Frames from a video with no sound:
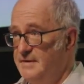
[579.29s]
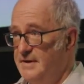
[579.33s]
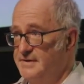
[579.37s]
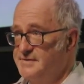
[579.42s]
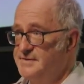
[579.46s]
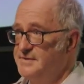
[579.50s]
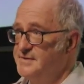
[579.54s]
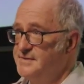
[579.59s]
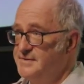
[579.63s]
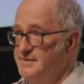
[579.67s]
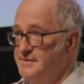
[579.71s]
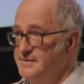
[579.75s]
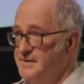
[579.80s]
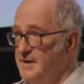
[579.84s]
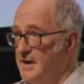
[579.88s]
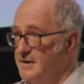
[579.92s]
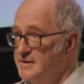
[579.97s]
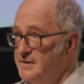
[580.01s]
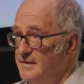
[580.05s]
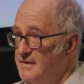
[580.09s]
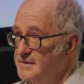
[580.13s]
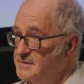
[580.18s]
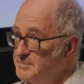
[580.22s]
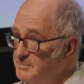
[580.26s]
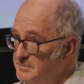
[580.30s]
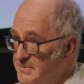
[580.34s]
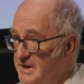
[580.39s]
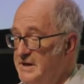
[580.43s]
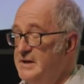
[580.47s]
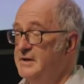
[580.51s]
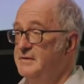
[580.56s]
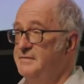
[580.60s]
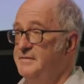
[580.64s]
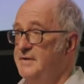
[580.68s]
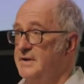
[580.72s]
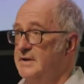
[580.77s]
That's a society that's
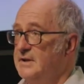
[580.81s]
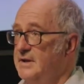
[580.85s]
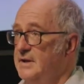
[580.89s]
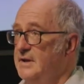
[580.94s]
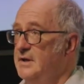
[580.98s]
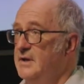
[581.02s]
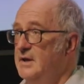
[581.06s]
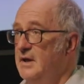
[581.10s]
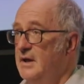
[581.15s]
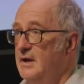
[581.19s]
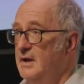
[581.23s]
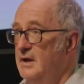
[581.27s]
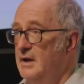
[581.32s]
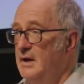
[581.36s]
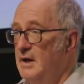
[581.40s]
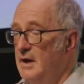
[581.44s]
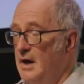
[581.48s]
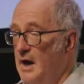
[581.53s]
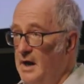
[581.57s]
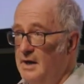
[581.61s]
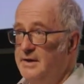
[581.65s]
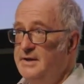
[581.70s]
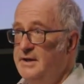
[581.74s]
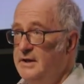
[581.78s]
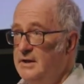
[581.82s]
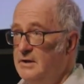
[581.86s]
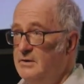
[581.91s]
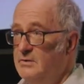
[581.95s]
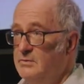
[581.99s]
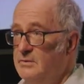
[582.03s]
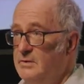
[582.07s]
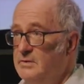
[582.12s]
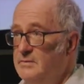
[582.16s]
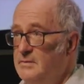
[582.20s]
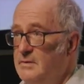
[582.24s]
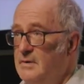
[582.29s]
perfectly
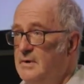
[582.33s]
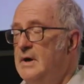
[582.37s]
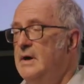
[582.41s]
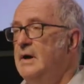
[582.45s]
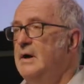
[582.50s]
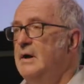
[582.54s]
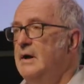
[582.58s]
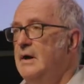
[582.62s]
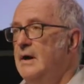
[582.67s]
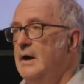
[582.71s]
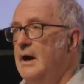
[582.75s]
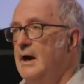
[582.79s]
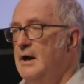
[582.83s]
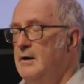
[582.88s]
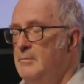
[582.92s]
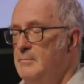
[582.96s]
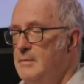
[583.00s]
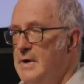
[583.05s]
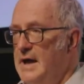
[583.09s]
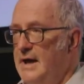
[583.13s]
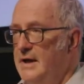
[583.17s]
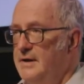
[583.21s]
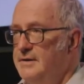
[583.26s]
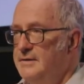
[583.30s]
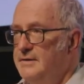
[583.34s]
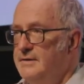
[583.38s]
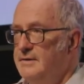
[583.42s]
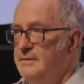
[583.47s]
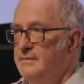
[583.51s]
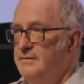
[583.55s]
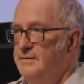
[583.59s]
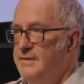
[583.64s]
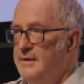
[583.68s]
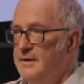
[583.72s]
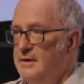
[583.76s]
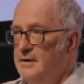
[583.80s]
unequal. And
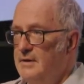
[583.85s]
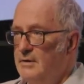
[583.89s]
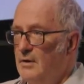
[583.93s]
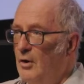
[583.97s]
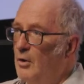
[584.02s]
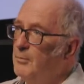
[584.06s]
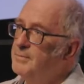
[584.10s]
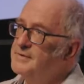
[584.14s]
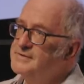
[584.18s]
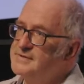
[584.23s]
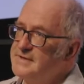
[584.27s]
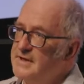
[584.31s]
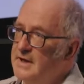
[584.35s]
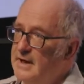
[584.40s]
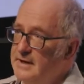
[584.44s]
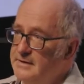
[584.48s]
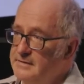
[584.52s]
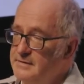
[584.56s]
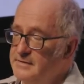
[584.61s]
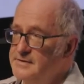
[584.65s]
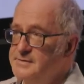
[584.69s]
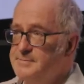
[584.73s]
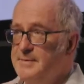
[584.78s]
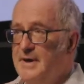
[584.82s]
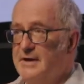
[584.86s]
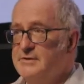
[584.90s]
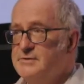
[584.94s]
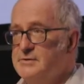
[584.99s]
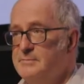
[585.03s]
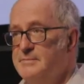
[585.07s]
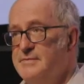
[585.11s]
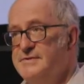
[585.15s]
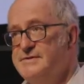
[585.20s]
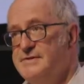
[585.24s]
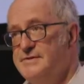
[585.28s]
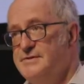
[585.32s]
the opposite end of the
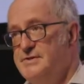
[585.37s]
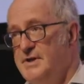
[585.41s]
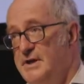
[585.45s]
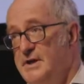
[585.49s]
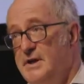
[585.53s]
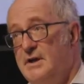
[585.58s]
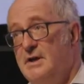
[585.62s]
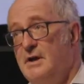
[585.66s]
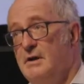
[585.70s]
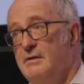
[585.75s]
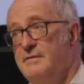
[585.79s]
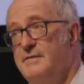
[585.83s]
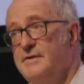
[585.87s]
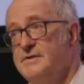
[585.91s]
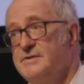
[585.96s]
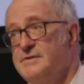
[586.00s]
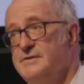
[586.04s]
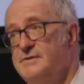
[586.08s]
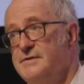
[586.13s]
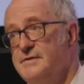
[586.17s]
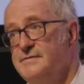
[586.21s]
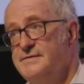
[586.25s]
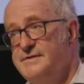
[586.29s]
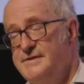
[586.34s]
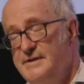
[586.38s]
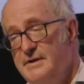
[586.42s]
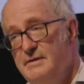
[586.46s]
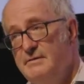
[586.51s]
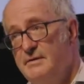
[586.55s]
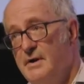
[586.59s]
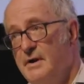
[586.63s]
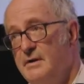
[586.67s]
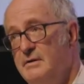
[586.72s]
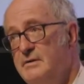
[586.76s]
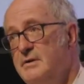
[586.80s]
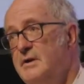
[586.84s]
spectrum is a Gini coefficient of
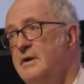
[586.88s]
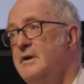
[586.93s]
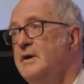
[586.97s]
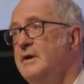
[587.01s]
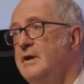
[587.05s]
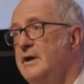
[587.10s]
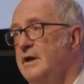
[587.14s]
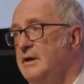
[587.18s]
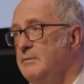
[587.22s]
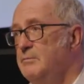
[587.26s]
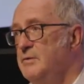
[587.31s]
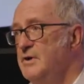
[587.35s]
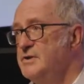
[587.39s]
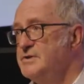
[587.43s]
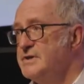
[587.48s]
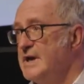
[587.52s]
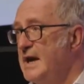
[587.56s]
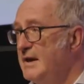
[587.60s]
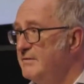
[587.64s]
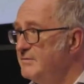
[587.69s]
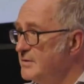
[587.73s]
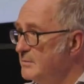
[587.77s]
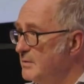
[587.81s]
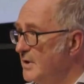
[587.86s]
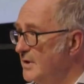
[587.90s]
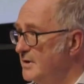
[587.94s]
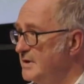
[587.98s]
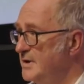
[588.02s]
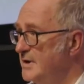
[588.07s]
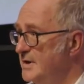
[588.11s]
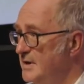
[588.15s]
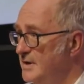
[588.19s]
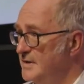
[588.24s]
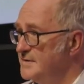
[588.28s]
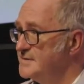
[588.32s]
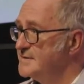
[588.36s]
0, in which everyone
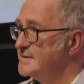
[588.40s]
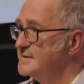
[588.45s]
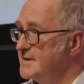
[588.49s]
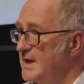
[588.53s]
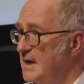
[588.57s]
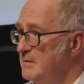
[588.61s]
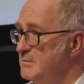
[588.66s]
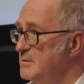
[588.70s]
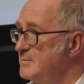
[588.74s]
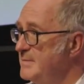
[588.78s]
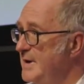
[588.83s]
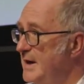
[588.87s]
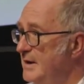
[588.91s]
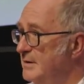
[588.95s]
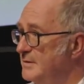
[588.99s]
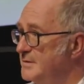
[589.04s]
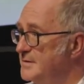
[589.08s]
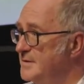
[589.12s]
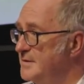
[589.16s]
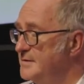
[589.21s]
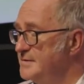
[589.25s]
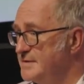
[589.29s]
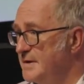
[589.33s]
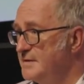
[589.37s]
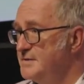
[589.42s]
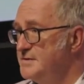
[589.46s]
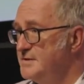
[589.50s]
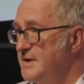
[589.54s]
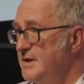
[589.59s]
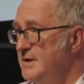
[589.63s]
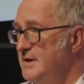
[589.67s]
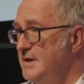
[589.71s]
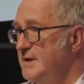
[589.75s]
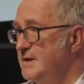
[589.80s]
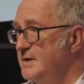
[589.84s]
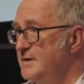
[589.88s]
earns the same amount. So
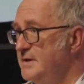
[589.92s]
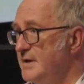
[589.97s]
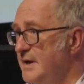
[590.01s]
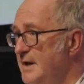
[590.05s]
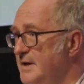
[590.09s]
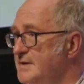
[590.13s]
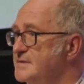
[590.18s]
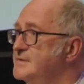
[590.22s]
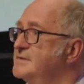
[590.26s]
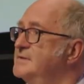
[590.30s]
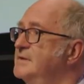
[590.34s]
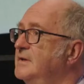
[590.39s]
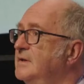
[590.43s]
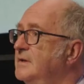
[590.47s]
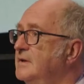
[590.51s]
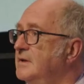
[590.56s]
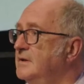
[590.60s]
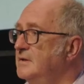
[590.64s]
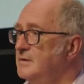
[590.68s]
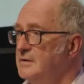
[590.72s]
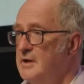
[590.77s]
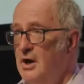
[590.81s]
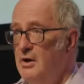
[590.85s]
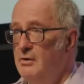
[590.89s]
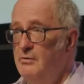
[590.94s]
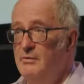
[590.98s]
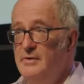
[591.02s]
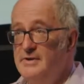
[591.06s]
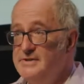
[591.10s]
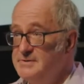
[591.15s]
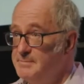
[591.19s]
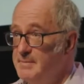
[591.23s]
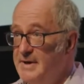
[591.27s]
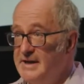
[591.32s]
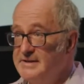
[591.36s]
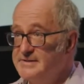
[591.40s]
Gini index, lower
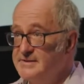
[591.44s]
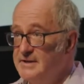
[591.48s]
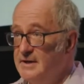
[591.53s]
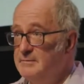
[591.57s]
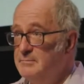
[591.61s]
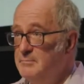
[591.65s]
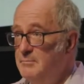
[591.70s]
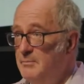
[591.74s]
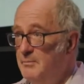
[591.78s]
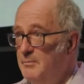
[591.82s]
is better.